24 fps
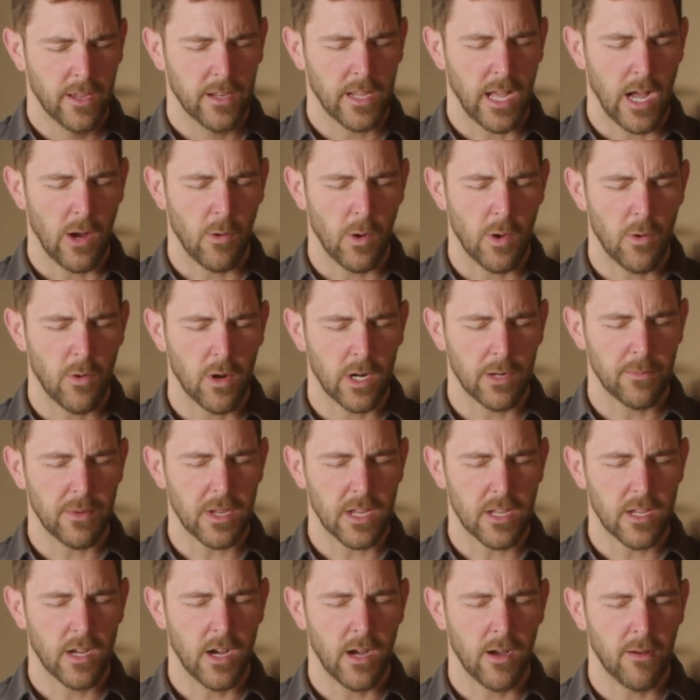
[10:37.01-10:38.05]
God, we want to
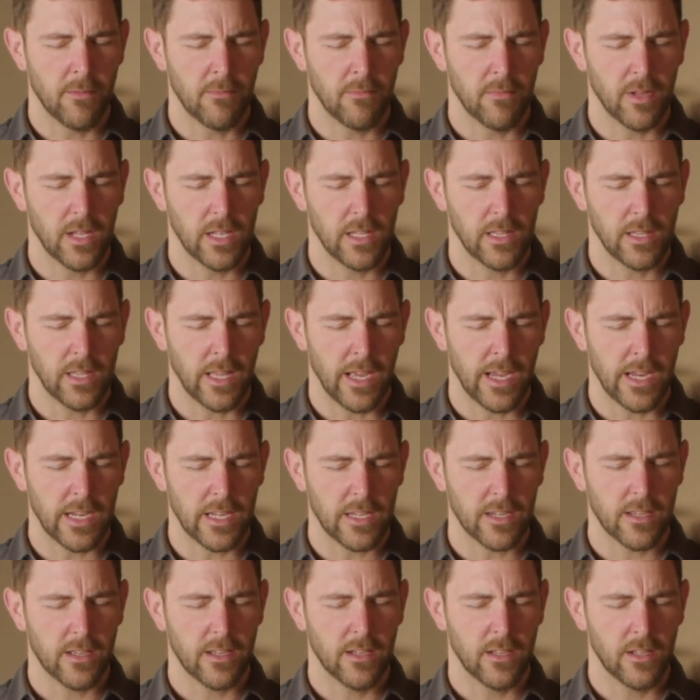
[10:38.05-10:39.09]
become
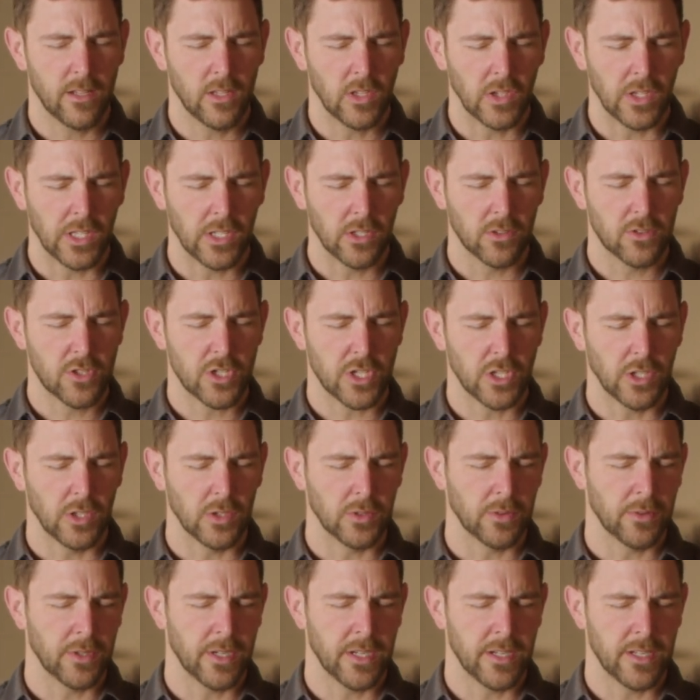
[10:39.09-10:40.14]
like little
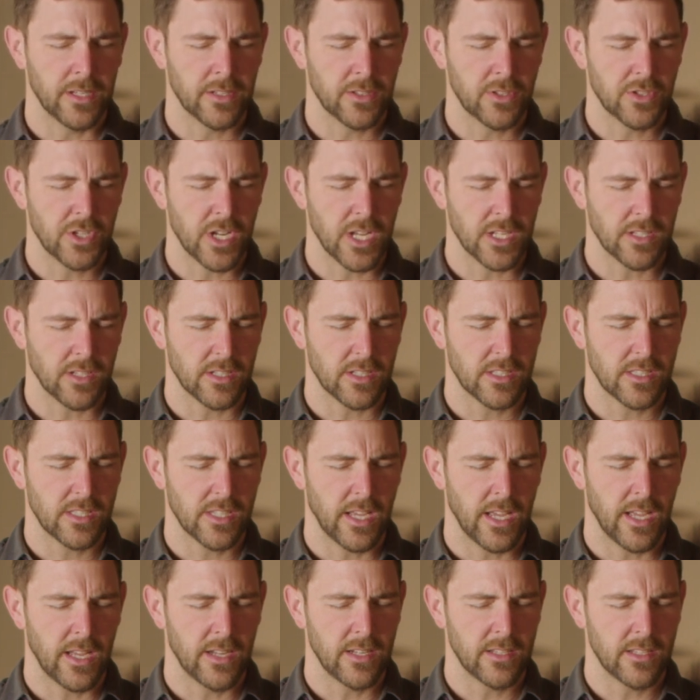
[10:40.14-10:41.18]
children, as Jesus
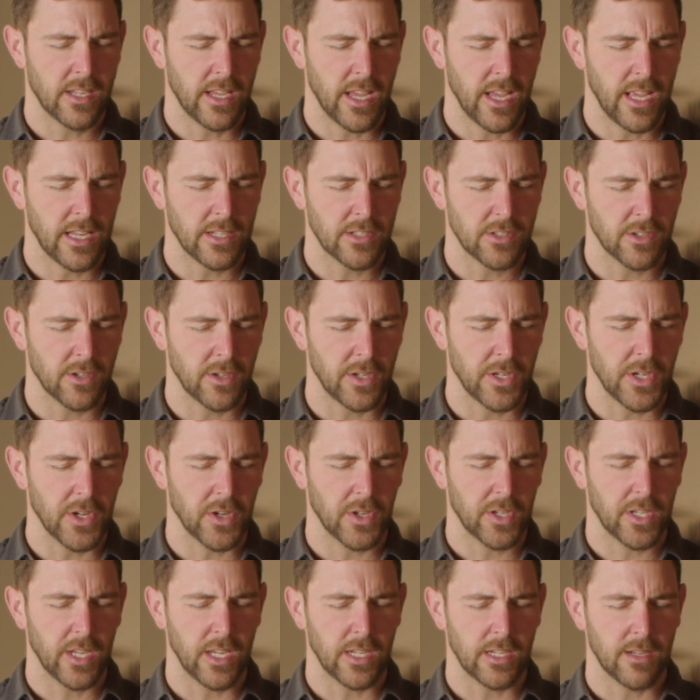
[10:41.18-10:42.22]
said, to enter into
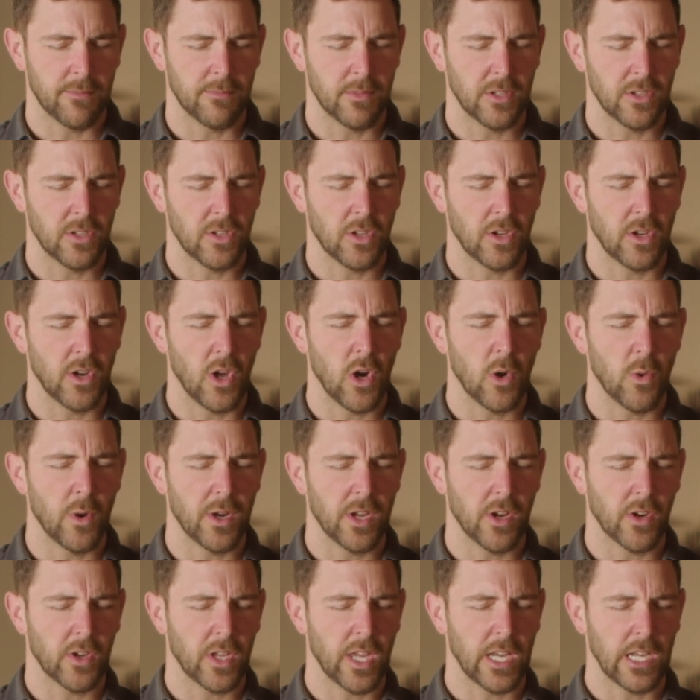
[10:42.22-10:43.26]
your kingdom and to know
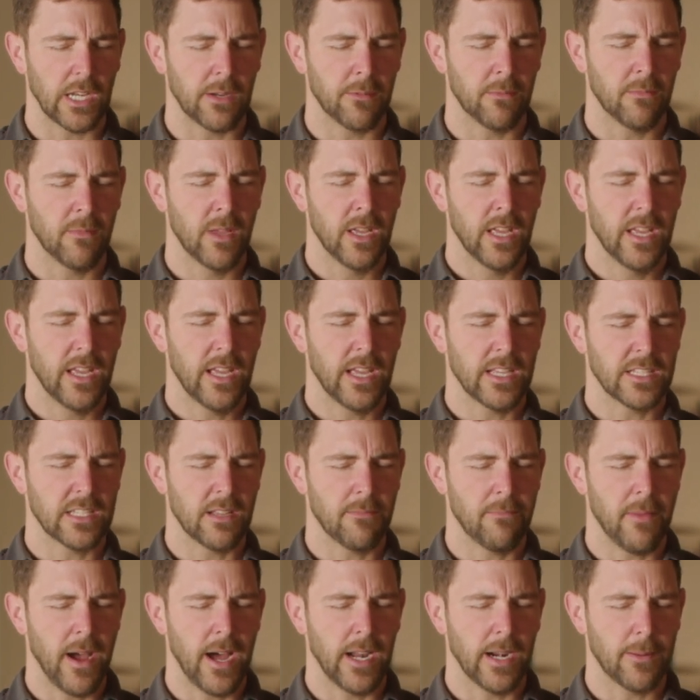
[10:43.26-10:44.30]
what your kingdom is
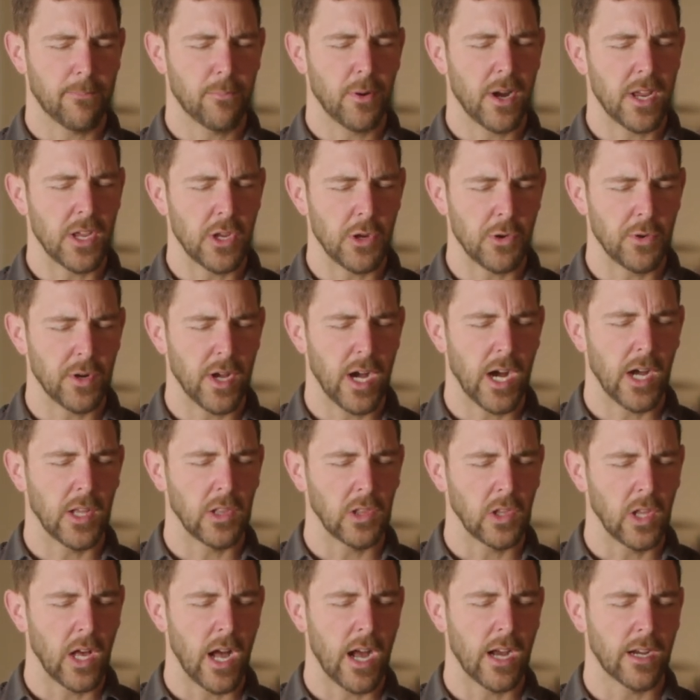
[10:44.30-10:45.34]
about. I pray you would
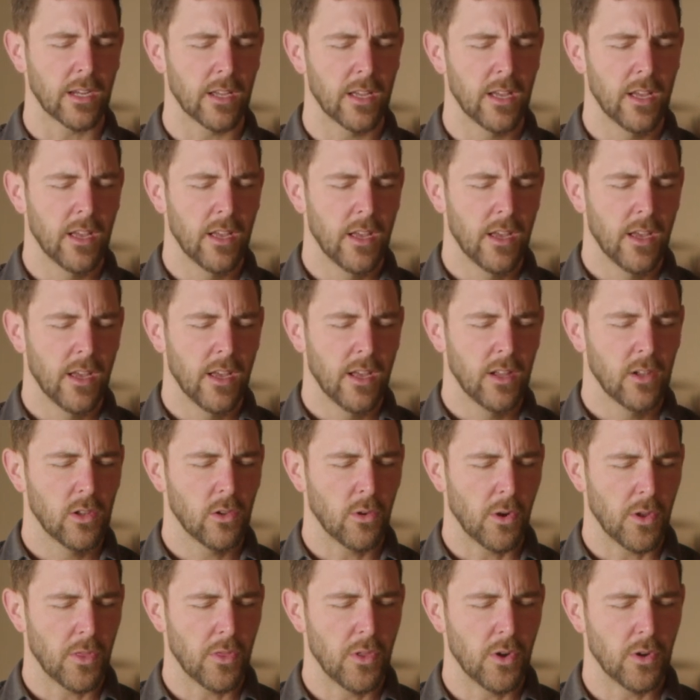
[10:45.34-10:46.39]
unlock,
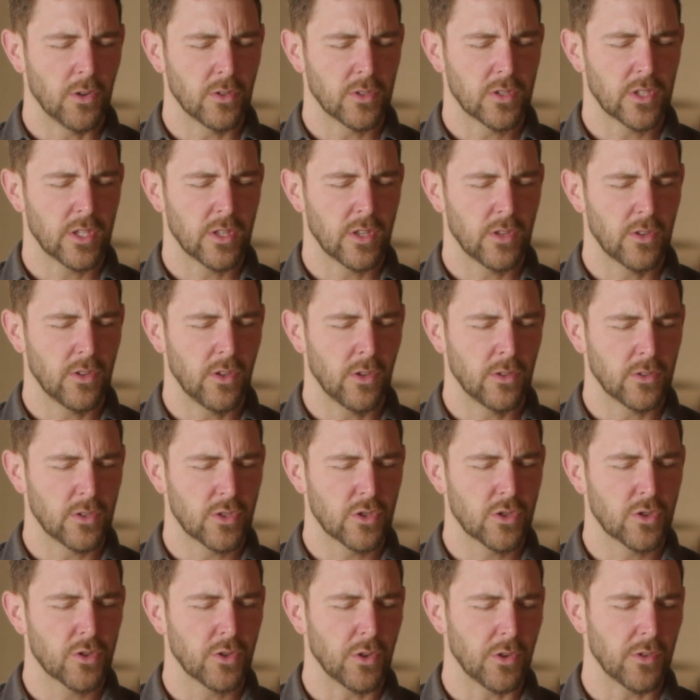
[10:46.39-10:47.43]
Lord, those
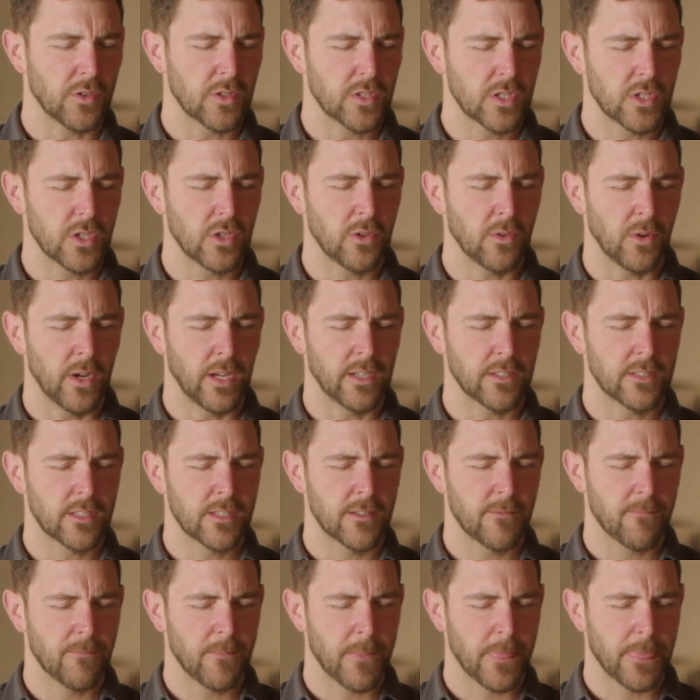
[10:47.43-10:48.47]
truths to us.
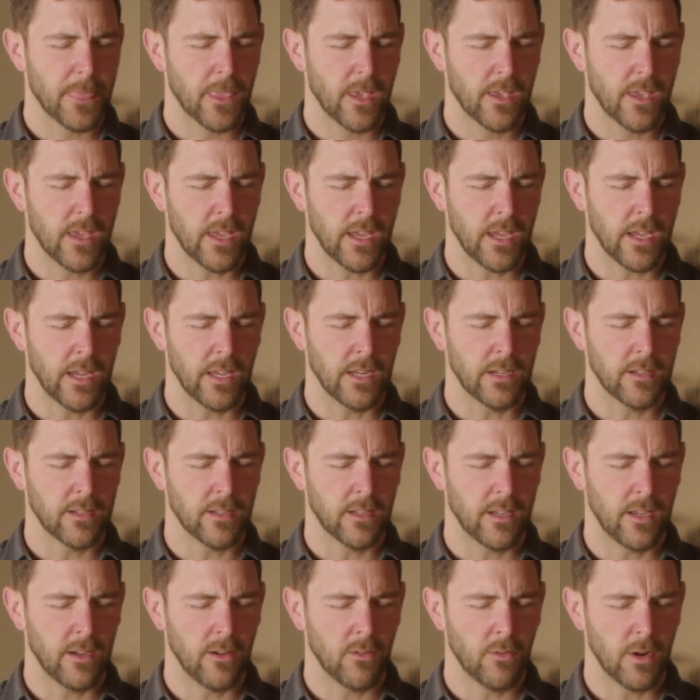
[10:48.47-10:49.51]

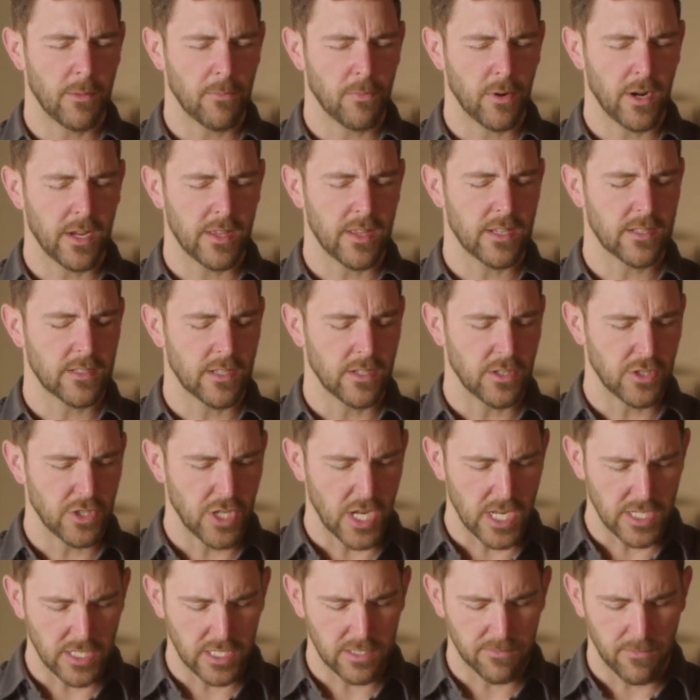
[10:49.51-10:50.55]
And we pray this in
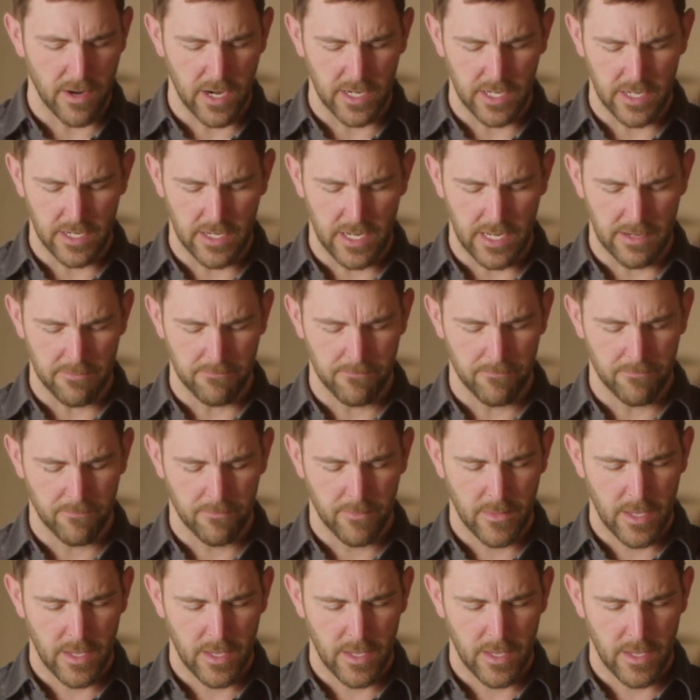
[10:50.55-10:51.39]
Jesus' mighty name.